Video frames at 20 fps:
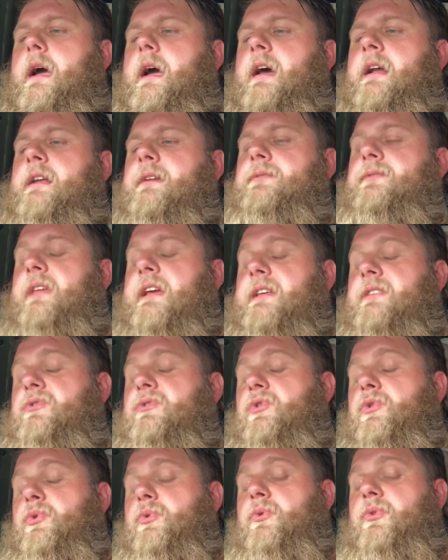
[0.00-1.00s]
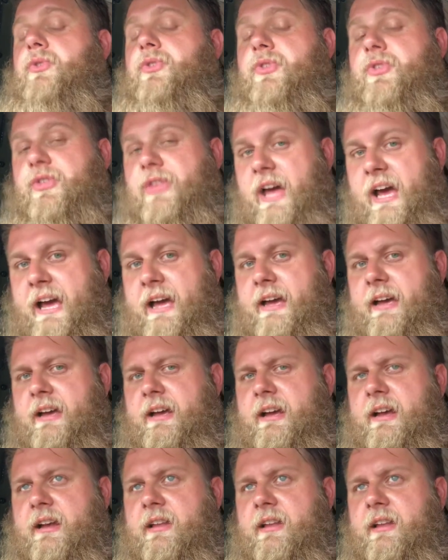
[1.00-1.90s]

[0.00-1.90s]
And if they do that,